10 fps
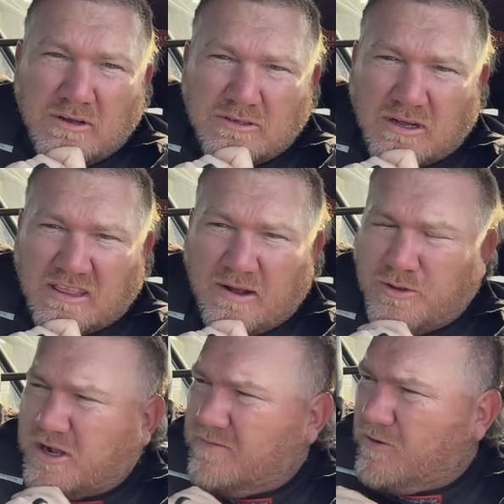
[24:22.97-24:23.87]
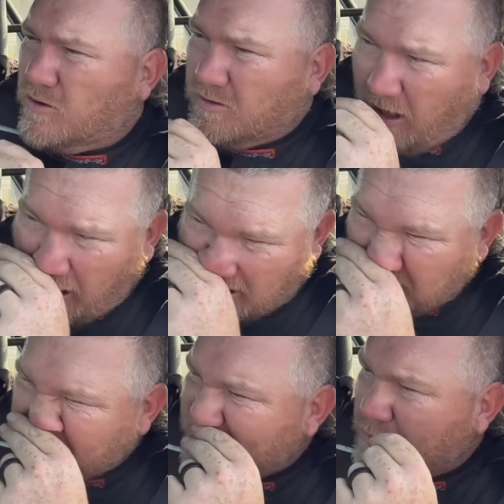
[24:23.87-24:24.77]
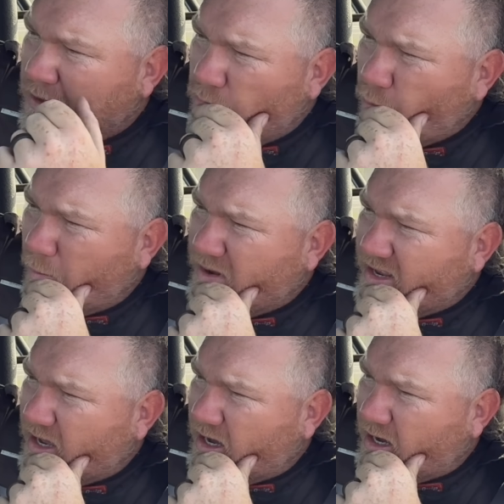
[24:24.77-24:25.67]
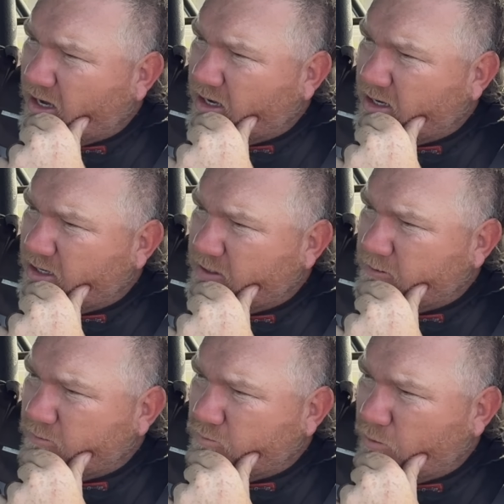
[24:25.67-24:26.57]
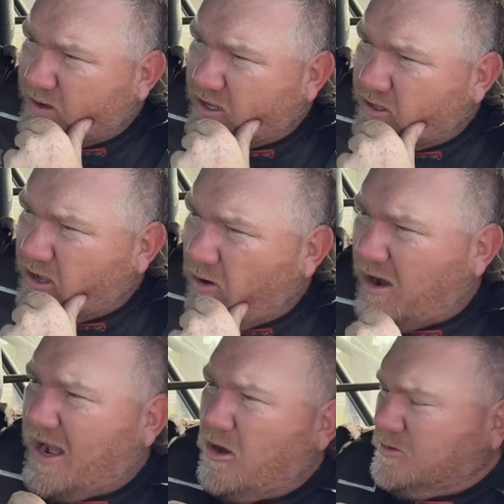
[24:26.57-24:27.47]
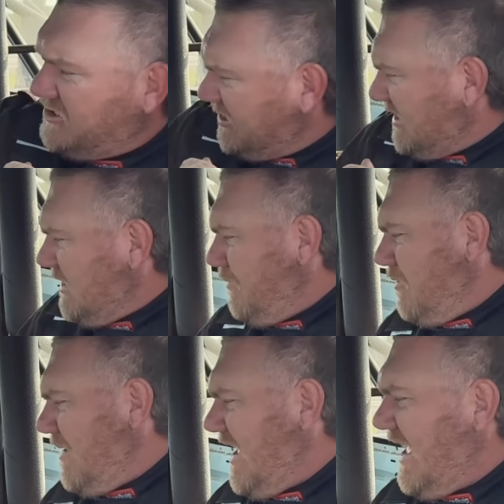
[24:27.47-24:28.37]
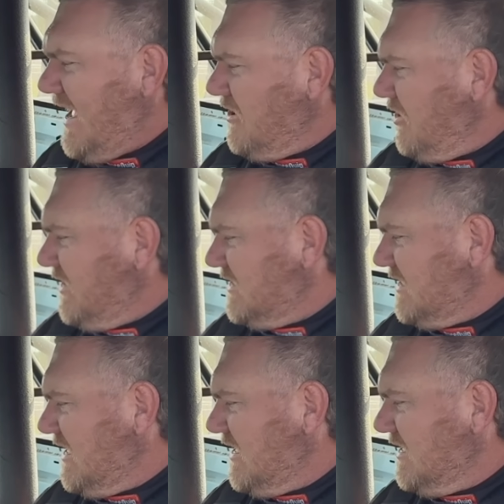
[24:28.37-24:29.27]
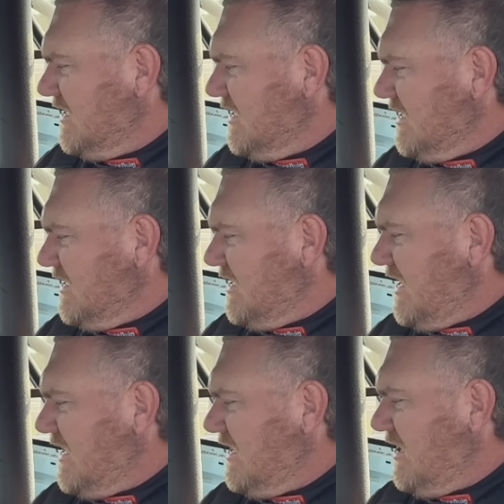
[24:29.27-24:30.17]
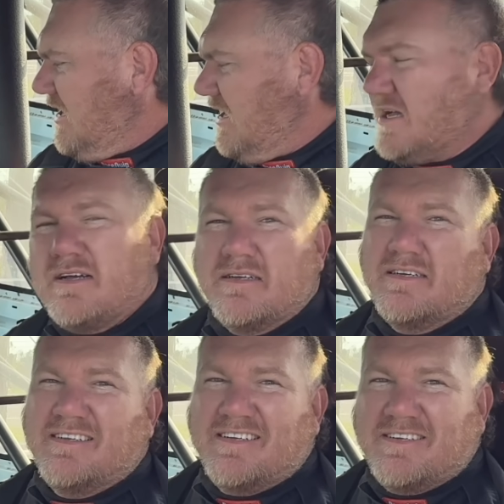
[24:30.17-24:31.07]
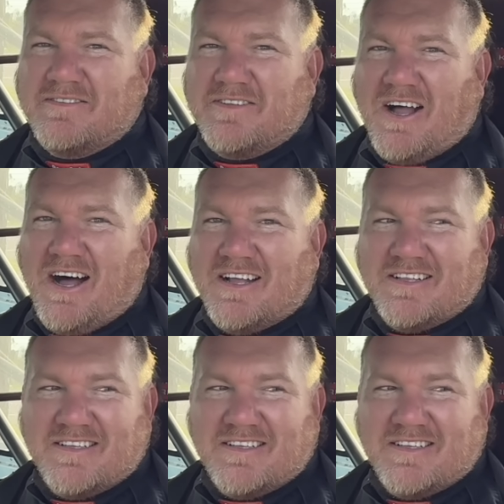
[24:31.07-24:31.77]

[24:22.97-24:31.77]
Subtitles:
So I think with a converter lock, we'll be good to go. I almost just need to put my hand on this thing and not.